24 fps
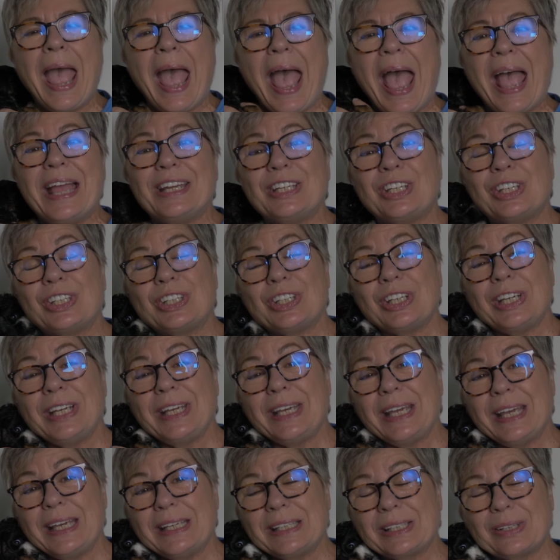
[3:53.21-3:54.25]
and
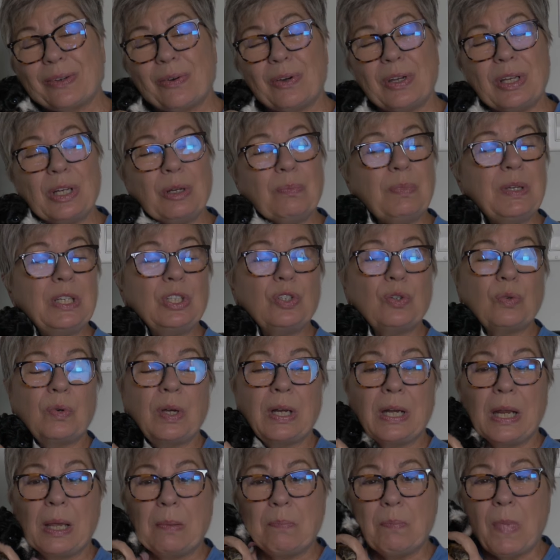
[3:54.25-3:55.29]
she is going to be
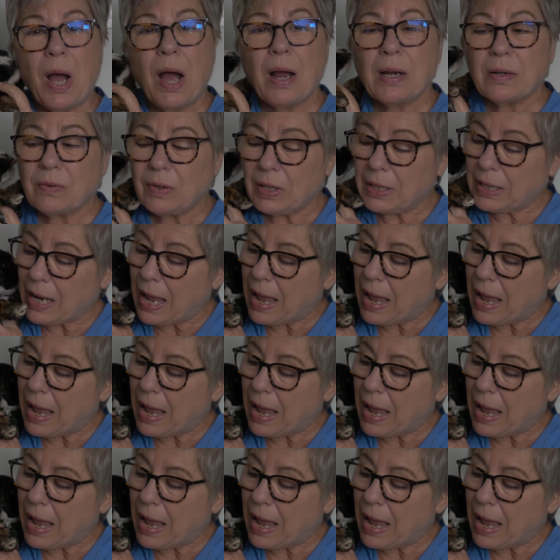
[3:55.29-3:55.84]
joining Margaret